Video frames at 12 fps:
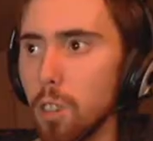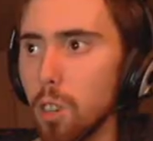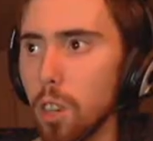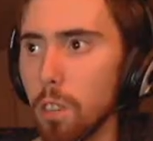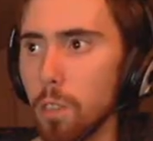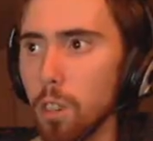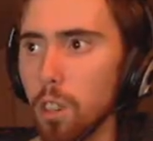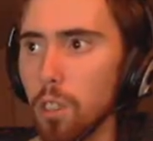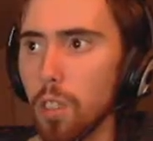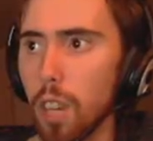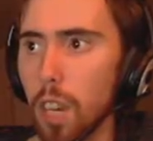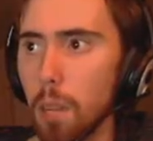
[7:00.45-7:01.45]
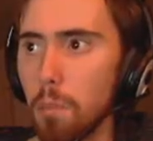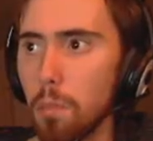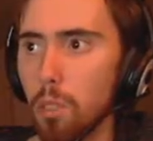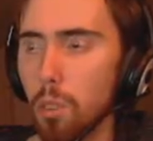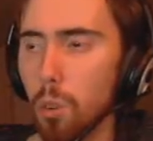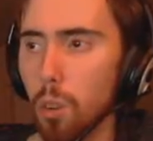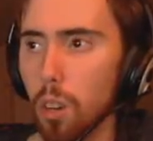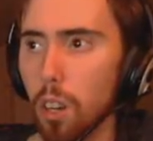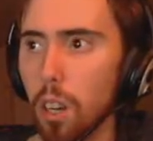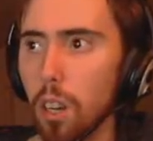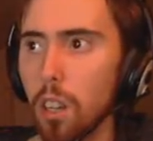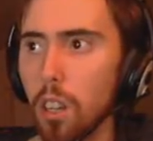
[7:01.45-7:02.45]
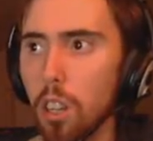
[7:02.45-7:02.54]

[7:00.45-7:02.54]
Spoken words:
going for good times, or